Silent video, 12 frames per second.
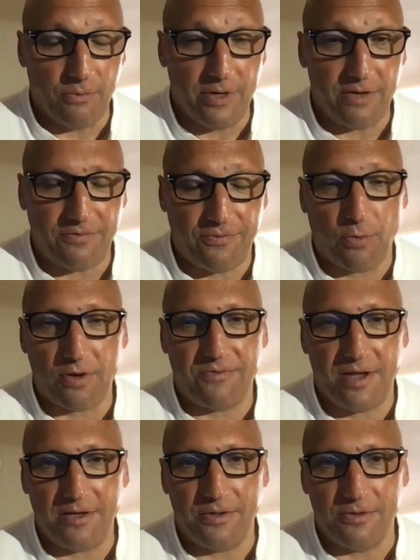We had
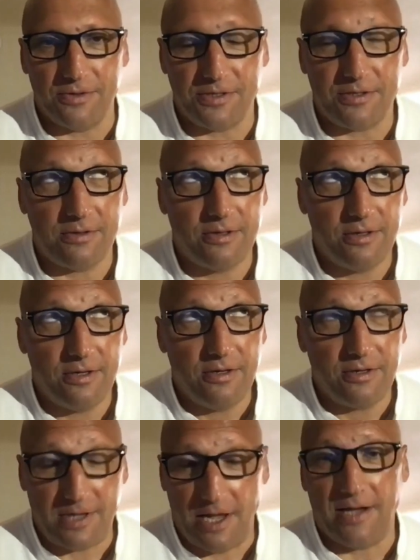4 venues
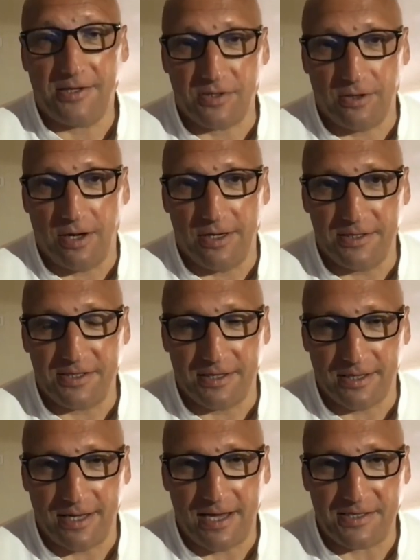cancel on us
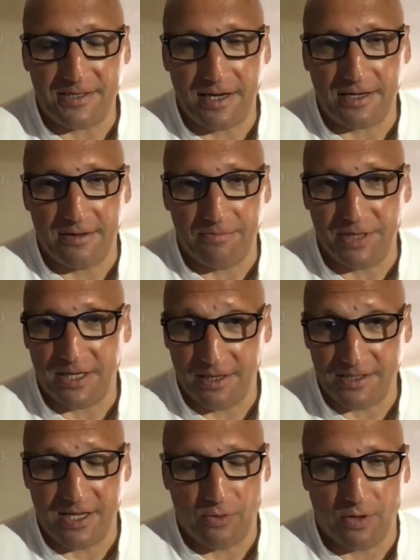at the last second
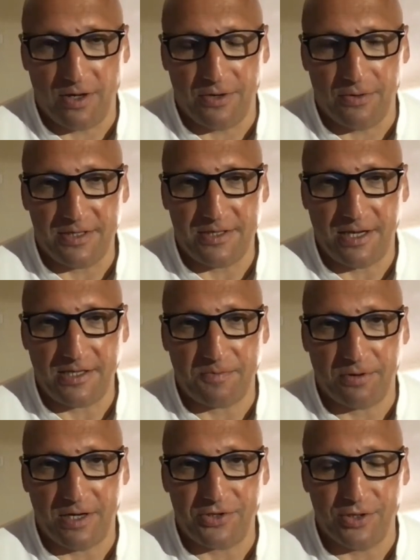because they were under intense
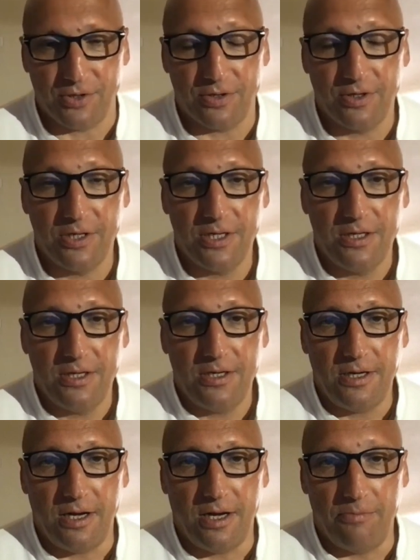pressure.
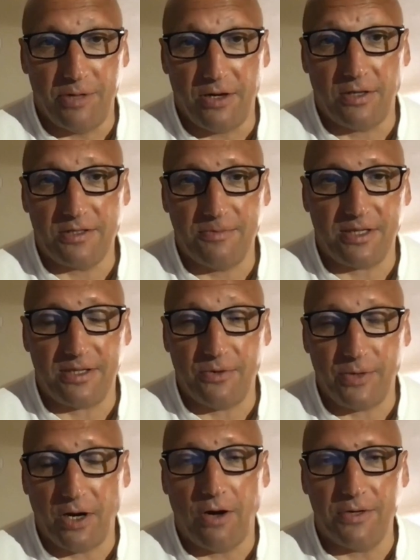But
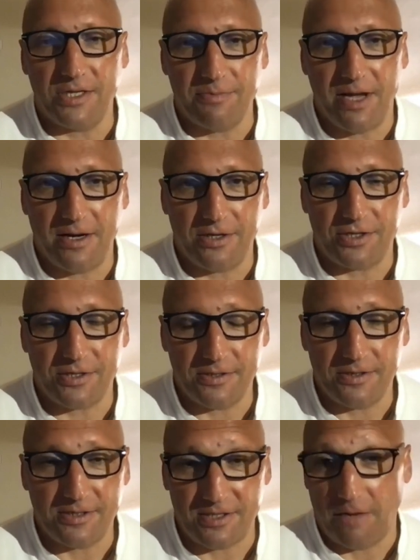ultimately, we always managed
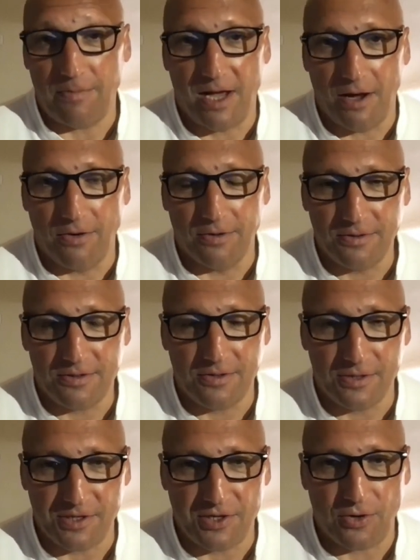somehow
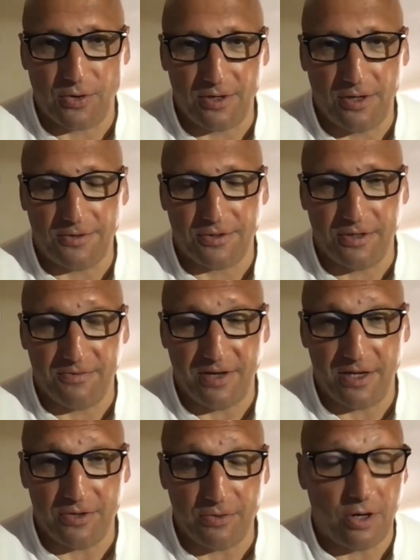to secure an alternate
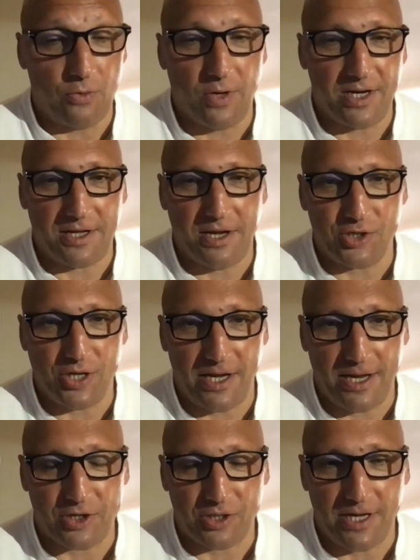venue. On one occasion,
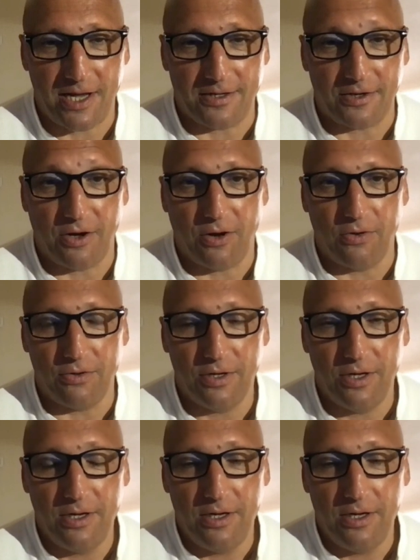I actually had to go